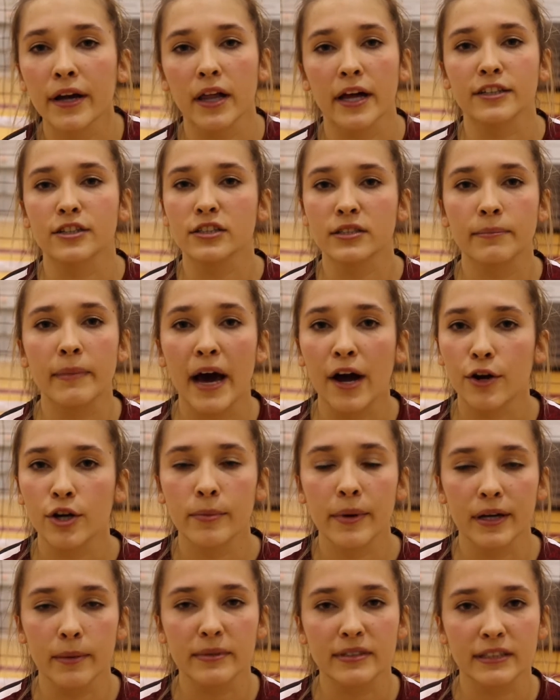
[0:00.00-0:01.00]
Like doesn't matter, you
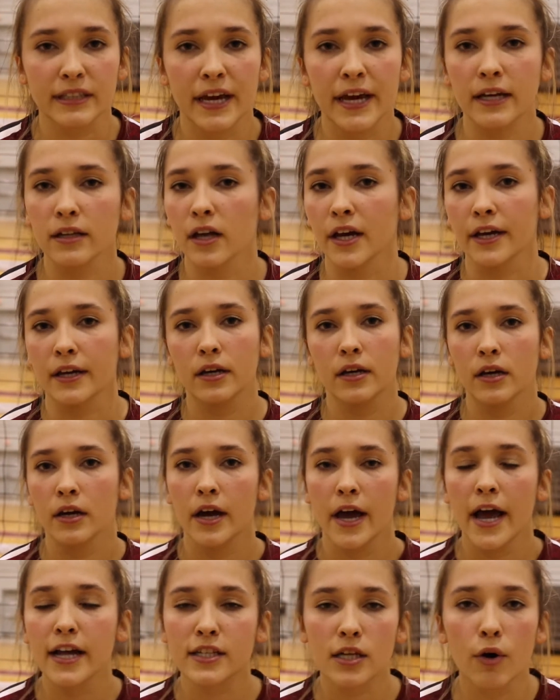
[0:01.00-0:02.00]
make a mistake, like
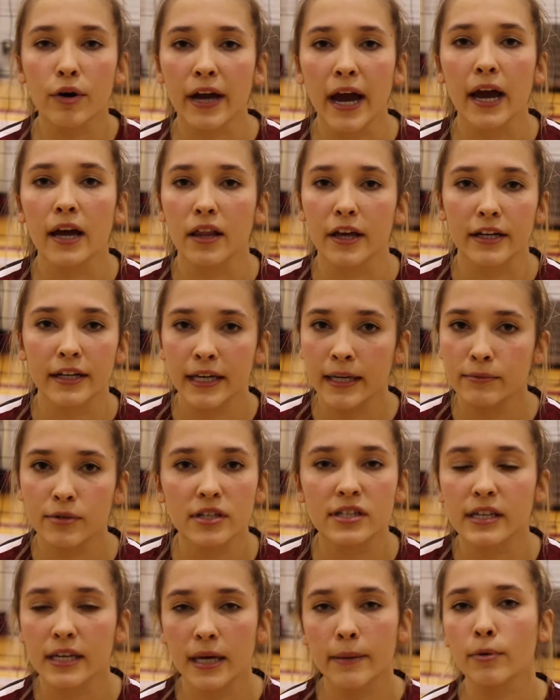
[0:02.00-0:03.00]
it's okay. Like keep
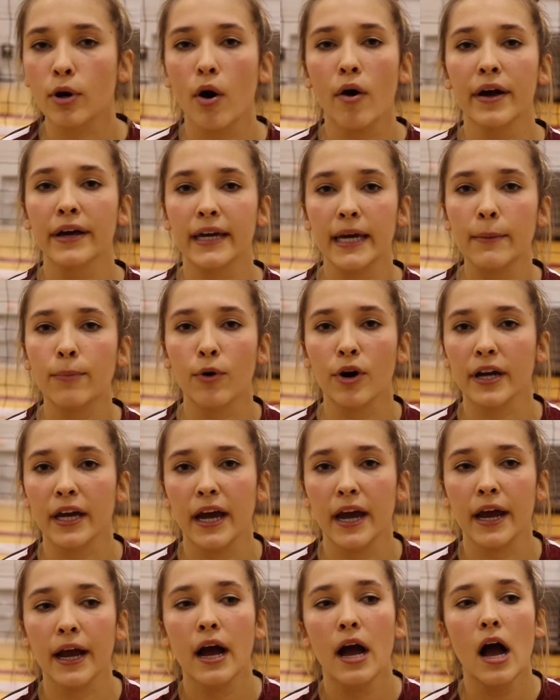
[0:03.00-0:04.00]
just keep going, keep
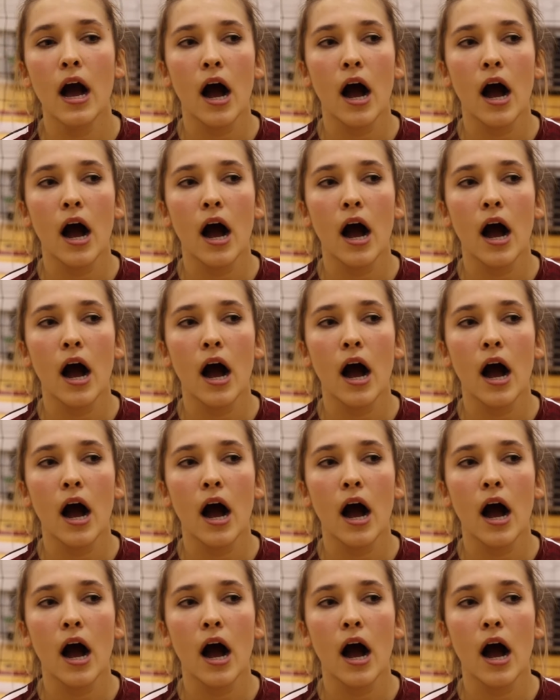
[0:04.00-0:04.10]
working.